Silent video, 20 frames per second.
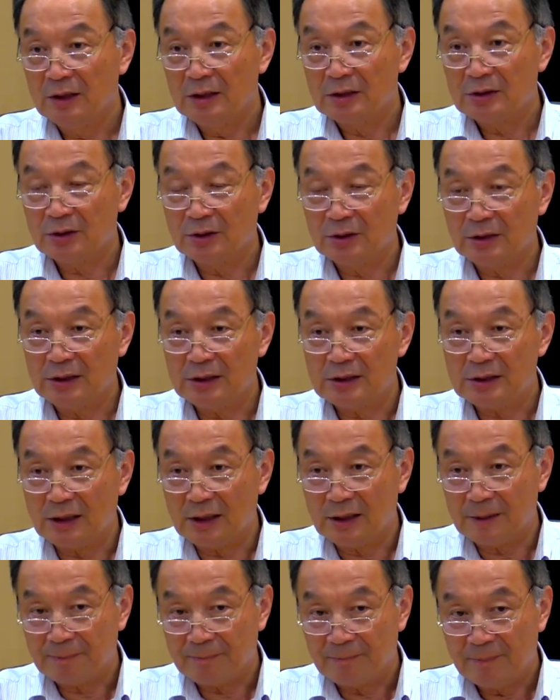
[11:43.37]
So this
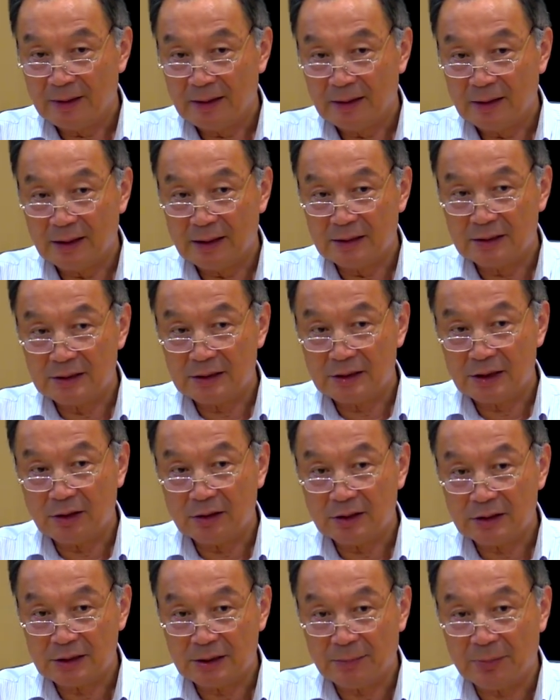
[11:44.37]
a
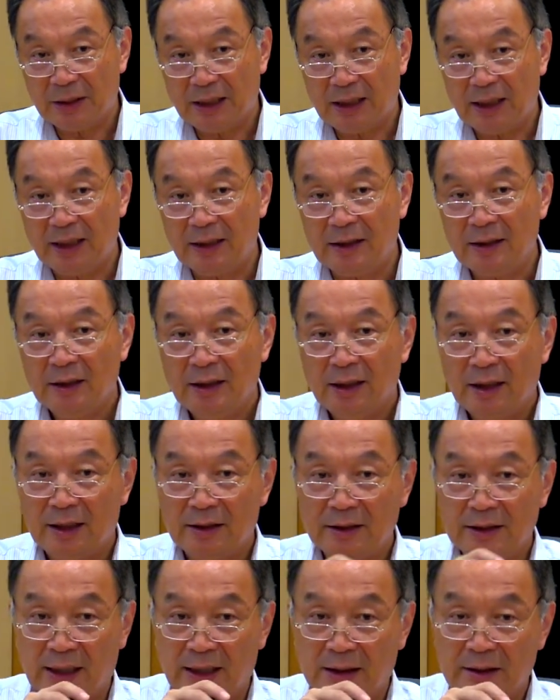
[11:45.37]
short supply,
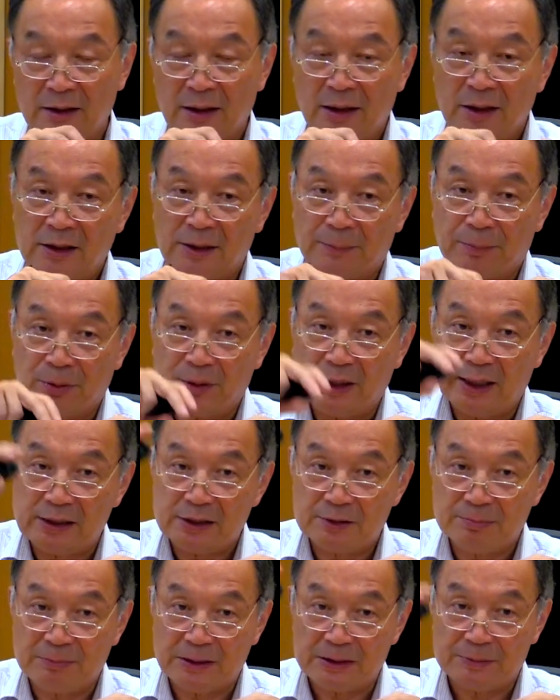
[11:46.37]
and then the
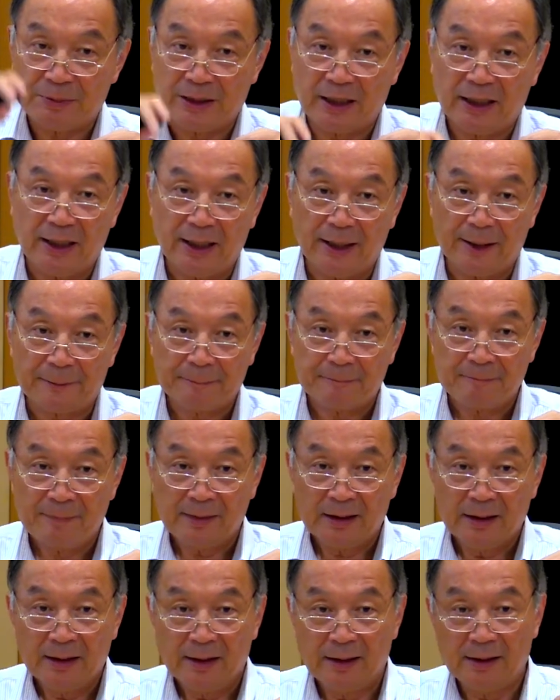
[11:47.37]
price must be high.
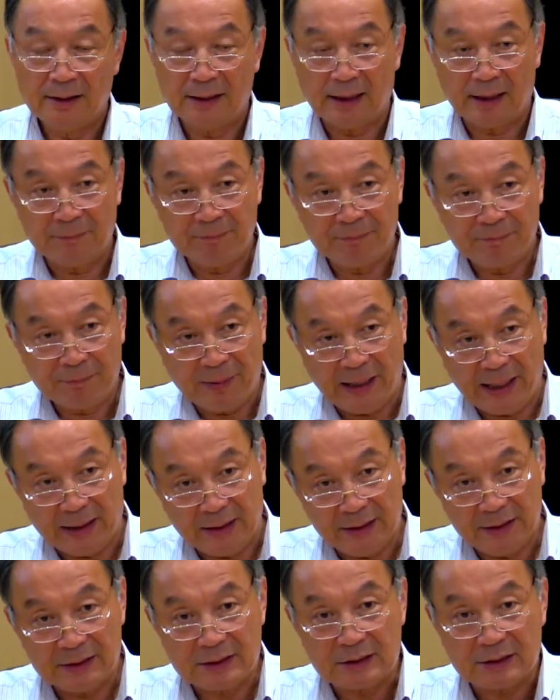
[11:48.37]
And then by
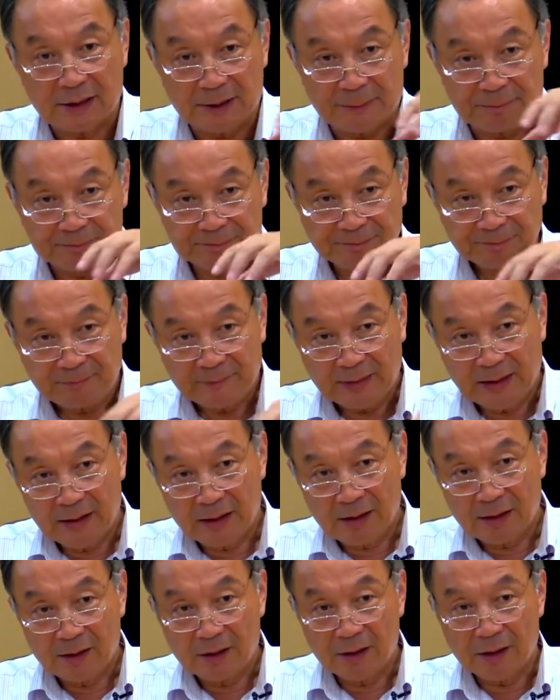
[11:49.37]
this
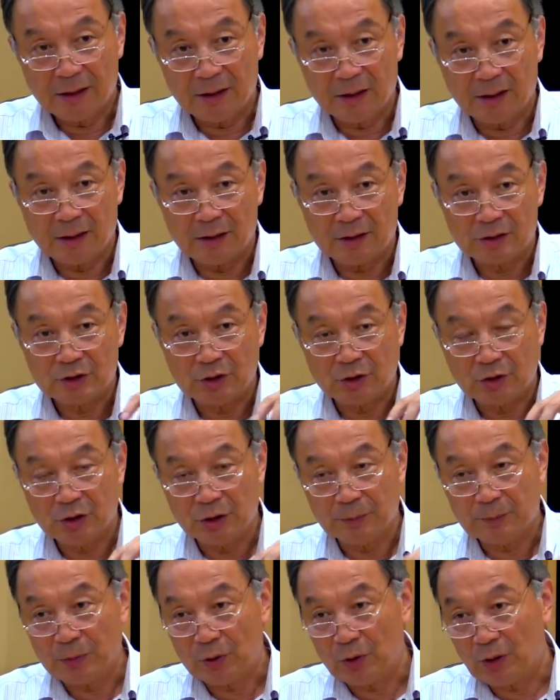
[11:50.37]

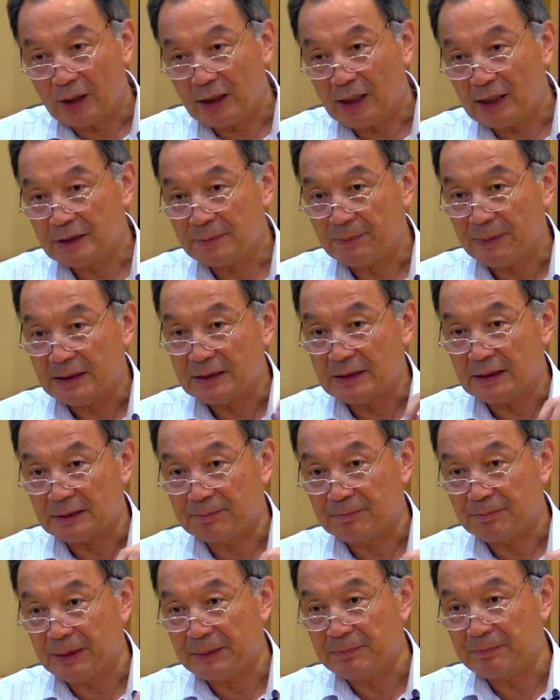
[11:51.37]
so-called bureaucrat basis,
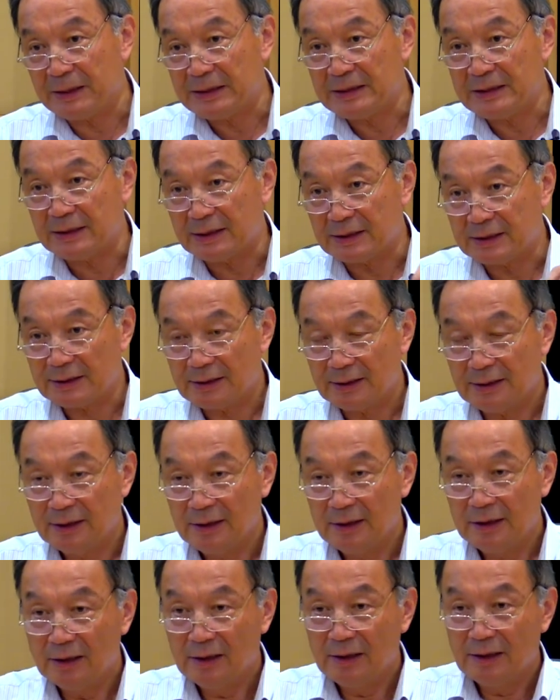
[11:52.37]
big business,
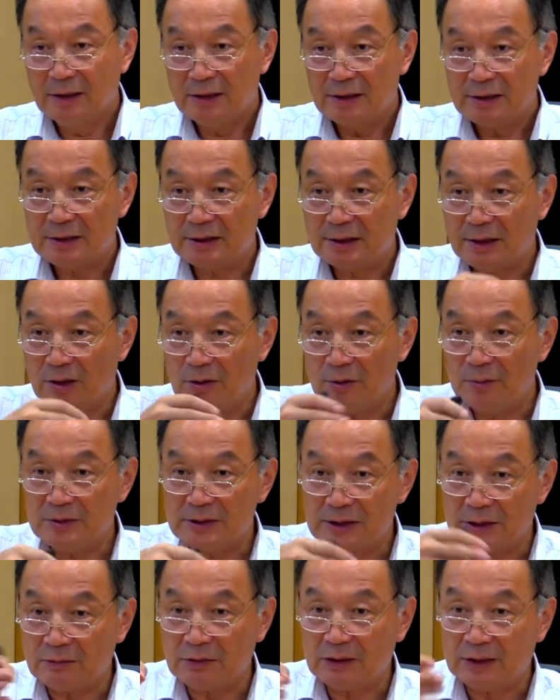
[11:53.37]
sell
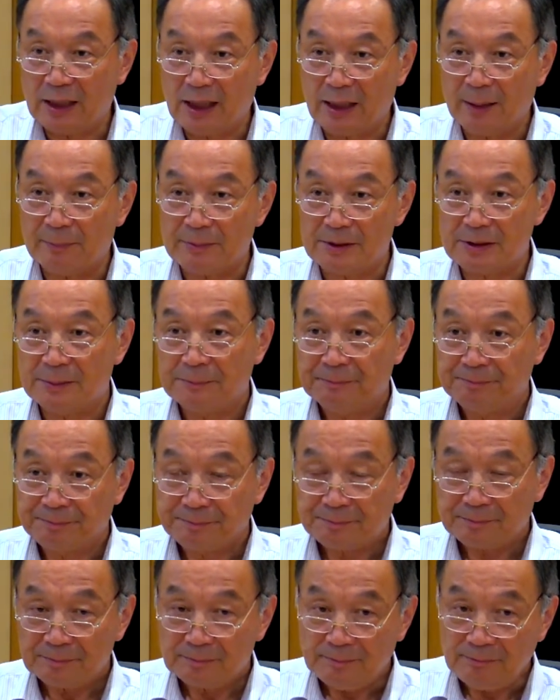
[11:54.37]
several times,
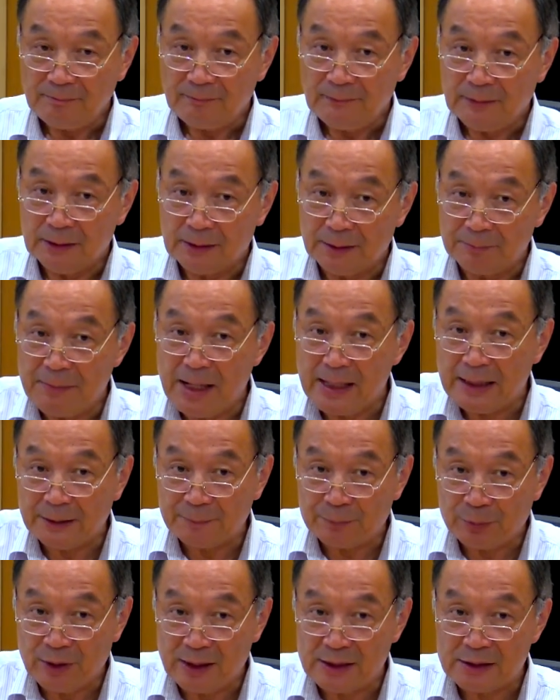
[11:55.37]
the
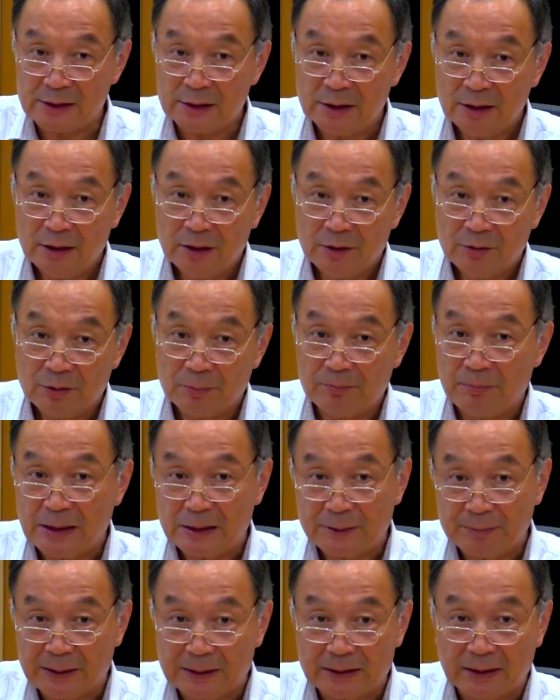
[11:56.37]
market price is
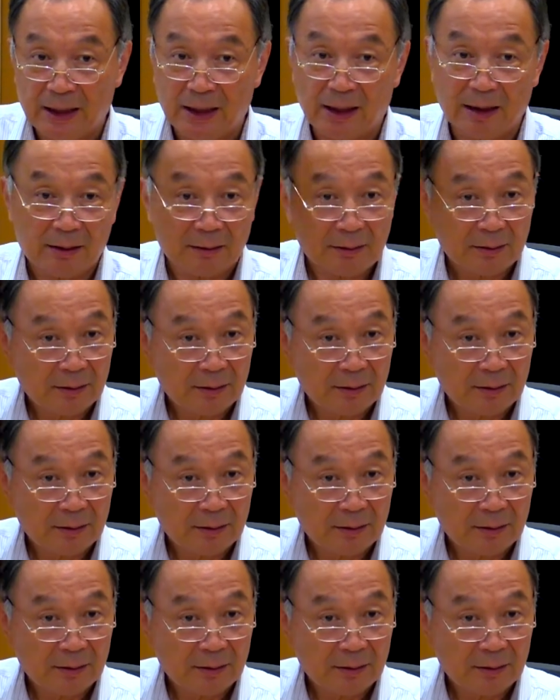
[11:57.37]
much, much high.